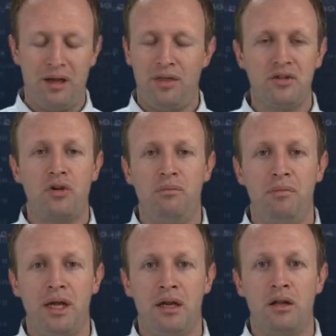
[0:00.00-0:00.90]
this could
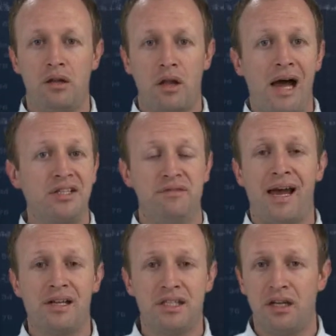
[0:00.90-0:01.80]
mean loss of
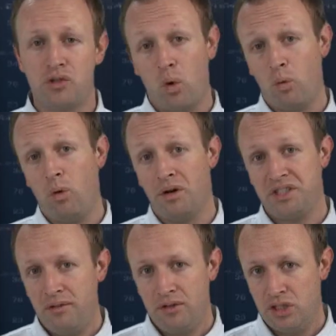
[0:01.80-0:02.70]
assets or
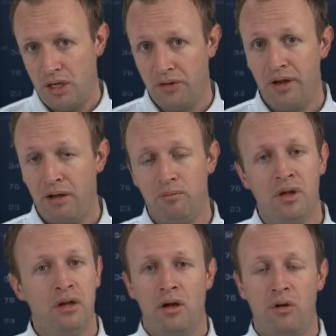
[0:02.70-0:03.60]
worse, even jail time.
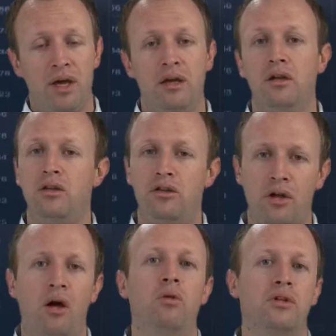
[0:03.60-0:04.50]
Okay,
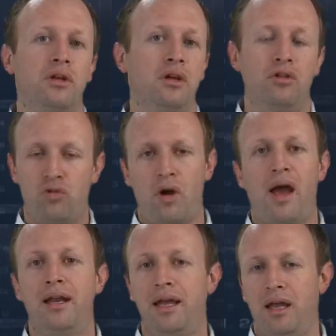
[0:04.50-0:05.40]
don't
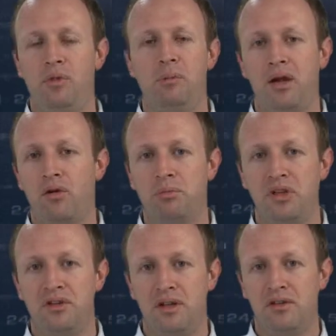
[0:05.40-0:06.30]
try to game the
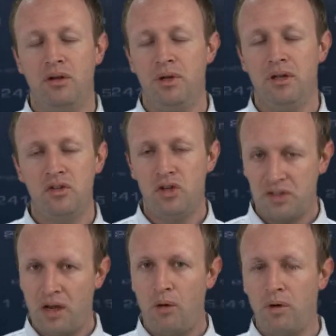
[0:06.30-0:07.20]
bankruptcy system. It's
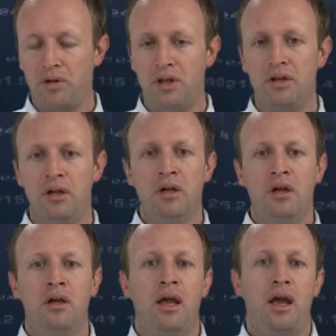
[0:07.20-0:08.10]
just not worth it.
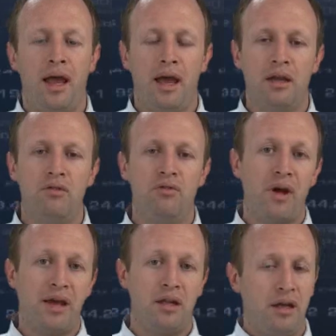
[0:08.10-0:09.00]
And
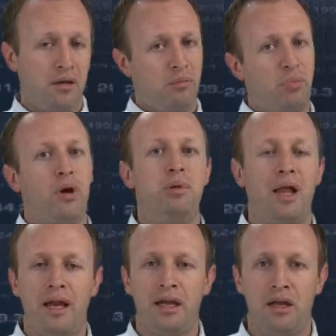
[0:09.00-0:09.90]
finally,
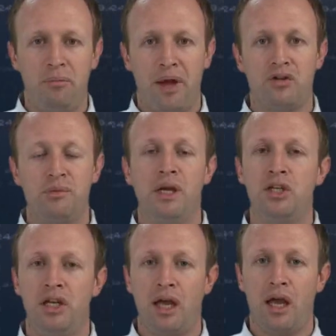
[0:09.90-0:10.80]
pre-planning, it bears
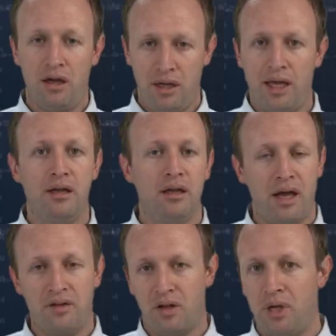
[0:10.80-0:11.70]
mentioning, again,
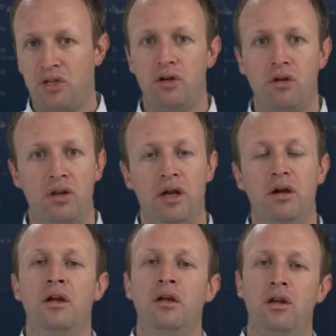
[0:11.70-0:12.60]
as I mentioned
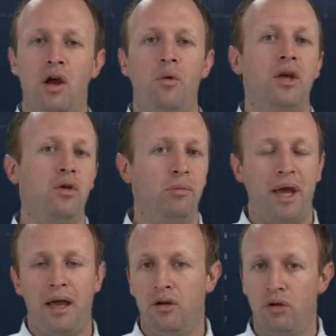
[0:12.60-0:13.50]
earlier, knowing who to
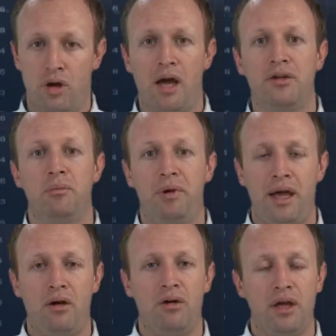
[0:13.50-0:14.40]
pay and who not to
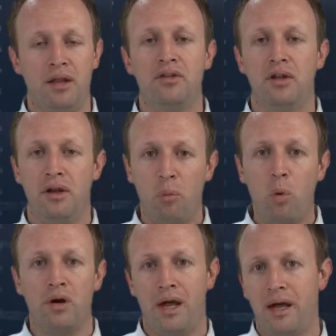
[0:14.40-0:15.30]
pay. Okay, that's an
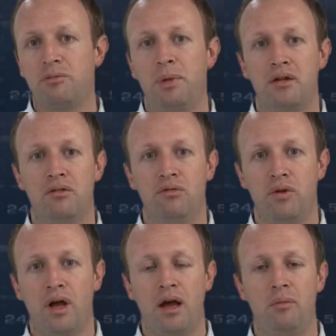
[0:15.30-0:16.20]
important aspect of
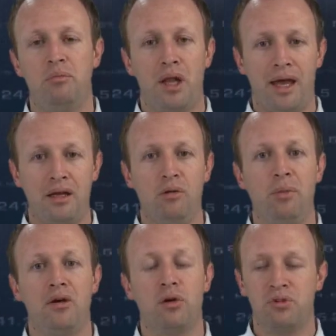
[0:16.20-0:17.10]
planning your
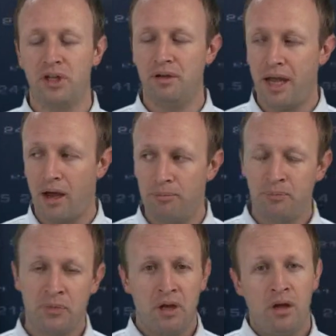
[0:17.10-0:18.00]
bankruptcy. Now,
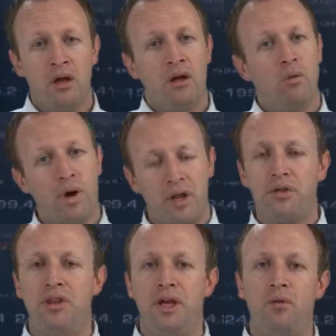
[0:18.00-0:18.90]
one other
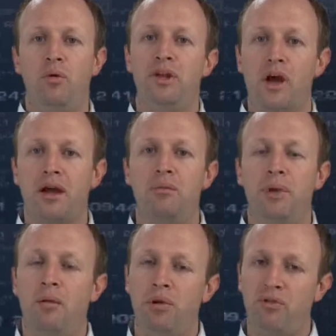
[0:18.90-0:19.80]
thing that we talked
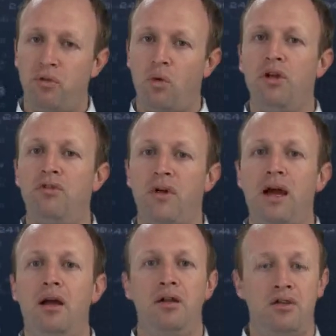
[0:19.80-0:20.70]
about before you
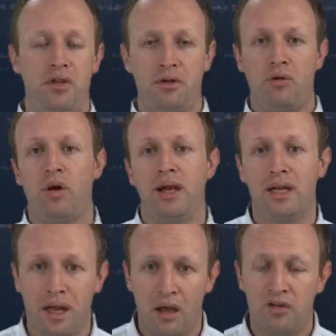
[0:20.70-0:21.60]
file is the
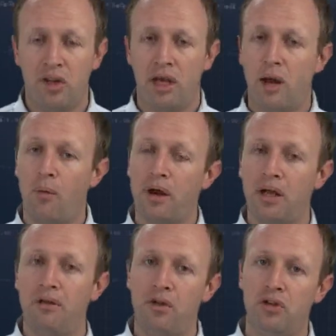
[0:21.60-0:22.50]
credit counseling, and I want to
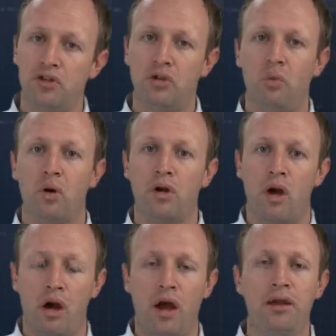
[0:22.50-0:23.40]
give you just a word
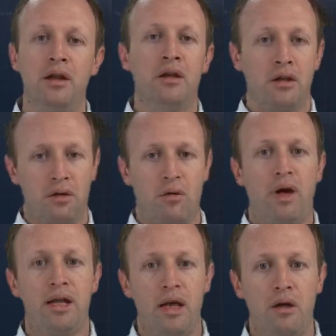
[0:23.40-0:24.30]
on
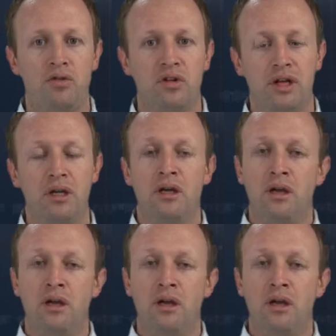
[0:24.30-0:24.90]
credit counseling.